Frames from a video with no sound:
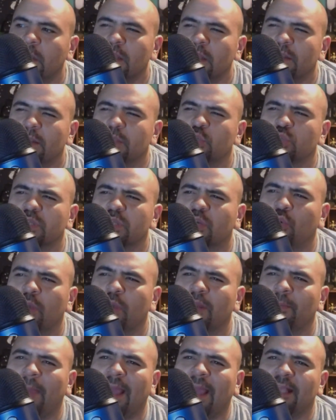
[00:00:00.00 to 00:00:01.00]
This was a
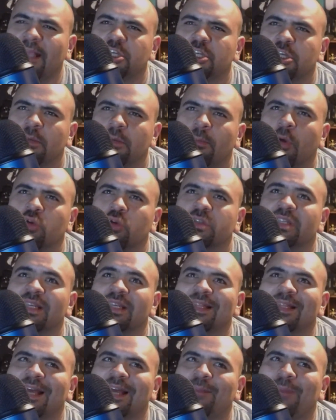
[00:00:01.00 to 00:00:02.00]
quick match, mostly
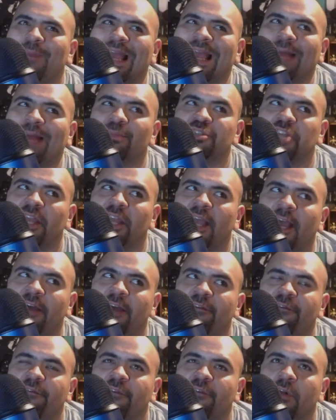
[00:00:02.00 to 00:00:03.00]
led by
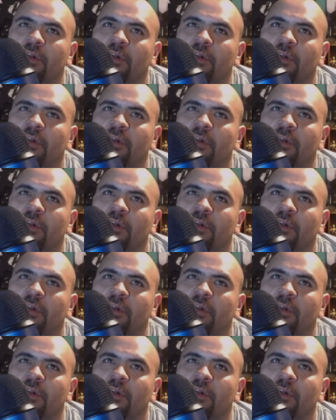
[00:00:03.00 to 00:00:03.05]
MJF.